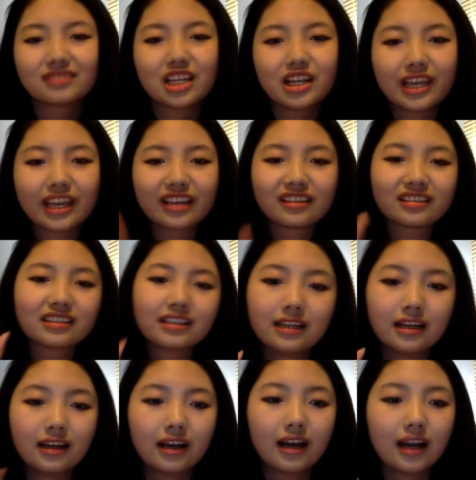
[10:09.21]
Okay,
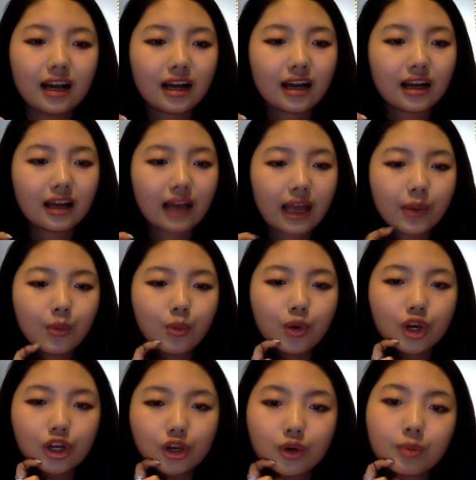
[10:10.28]
I
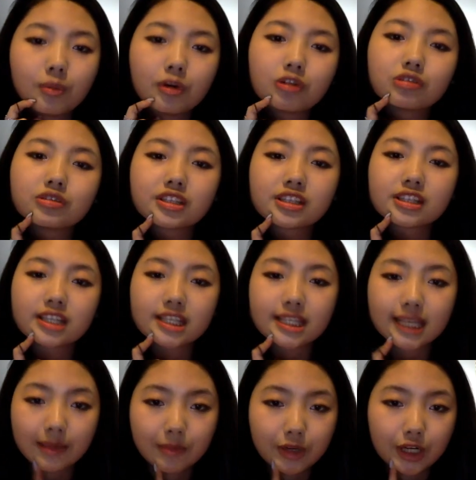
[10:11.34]
will post the
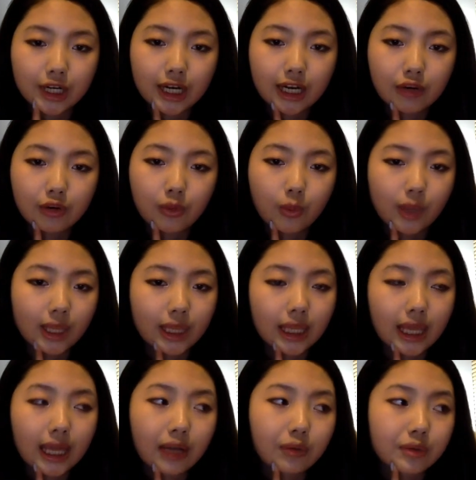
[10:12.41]
second part out
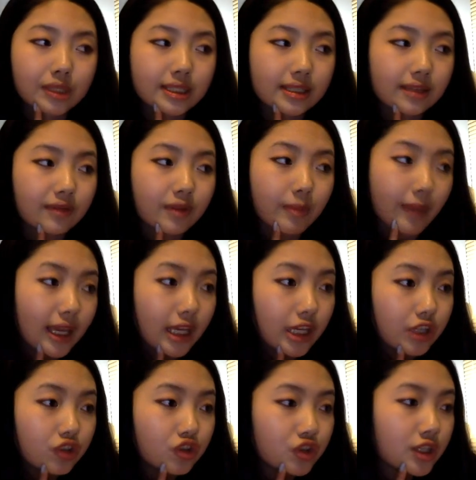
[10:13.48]
when I receive the
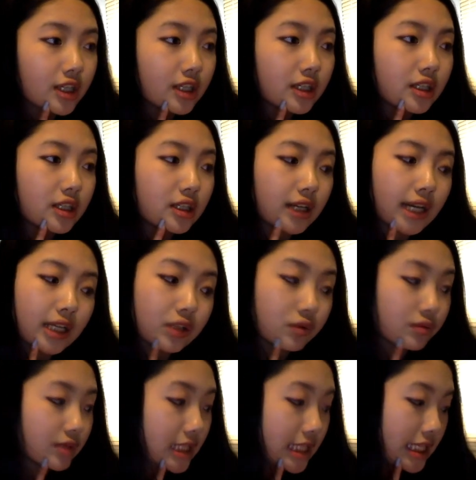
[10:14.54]
package. I
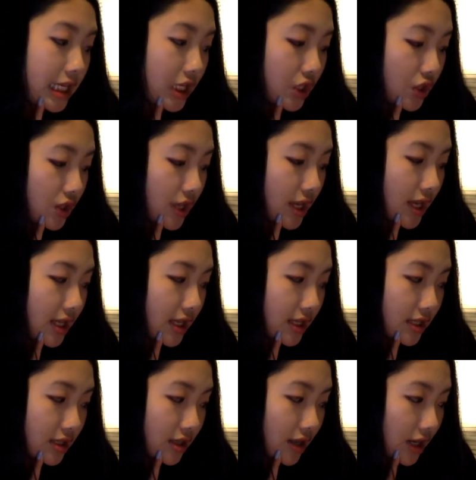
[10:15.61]
don't see it today.
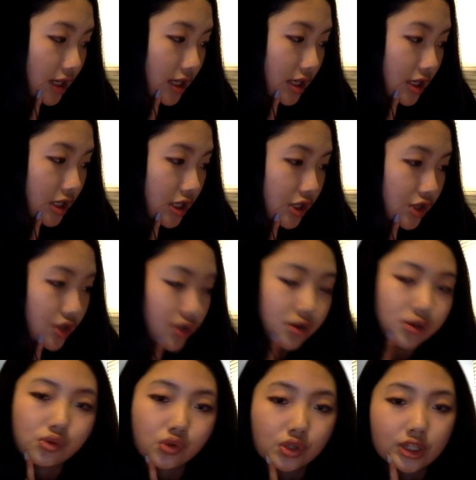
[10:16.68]
It's not here,
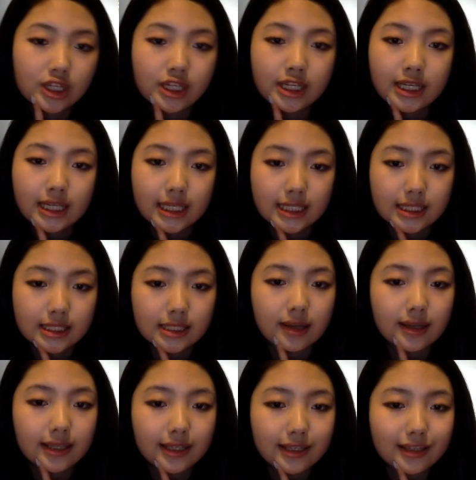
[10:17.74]
so it's not
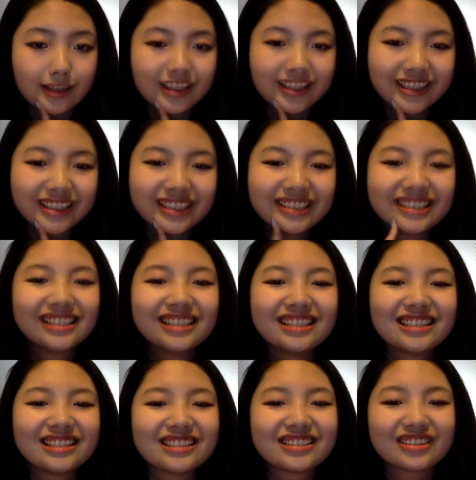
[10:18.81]
here.
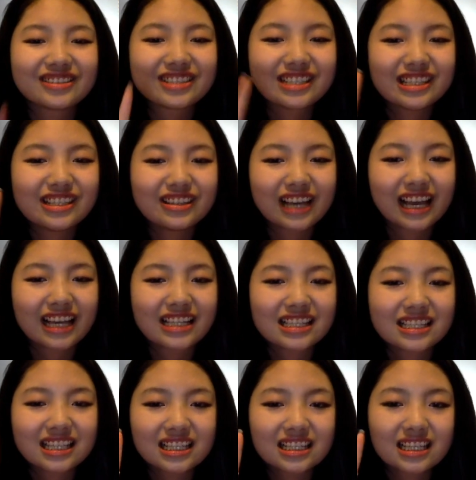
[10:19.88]
So I'll see you guys
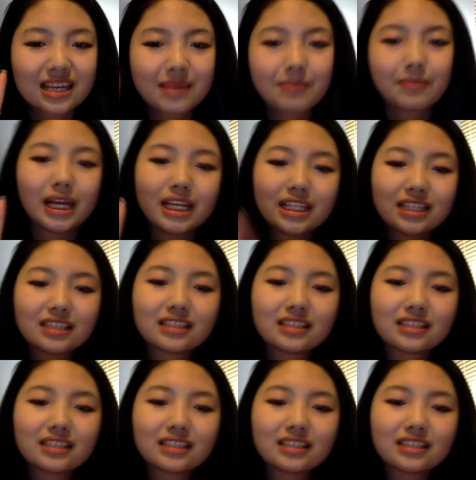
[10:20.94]
next time. Bye!